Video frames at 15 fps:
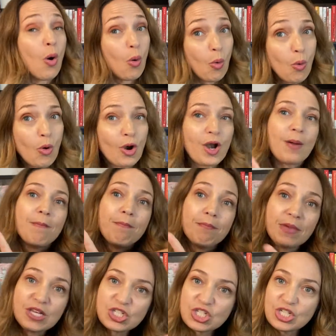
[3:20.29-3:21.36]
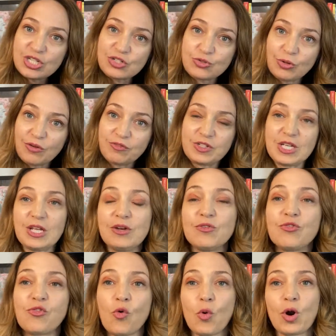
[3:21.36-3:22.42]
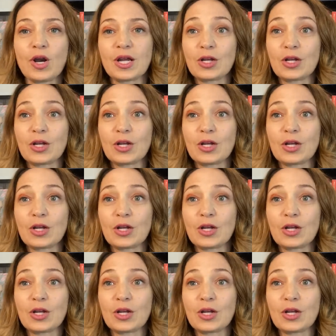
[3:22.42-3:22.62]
or mission drifting for